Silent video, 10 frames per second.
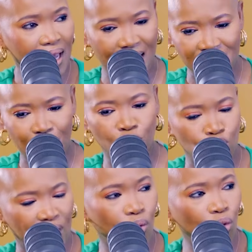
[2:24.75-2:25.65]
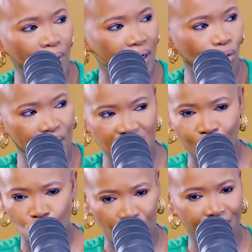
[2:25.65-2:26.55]
as a Motswana woman or as a
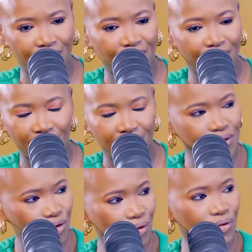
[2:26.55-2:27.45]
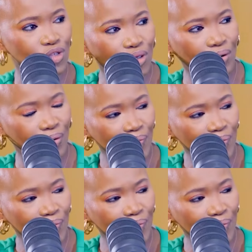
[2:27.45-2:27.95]
Motswana girl, so.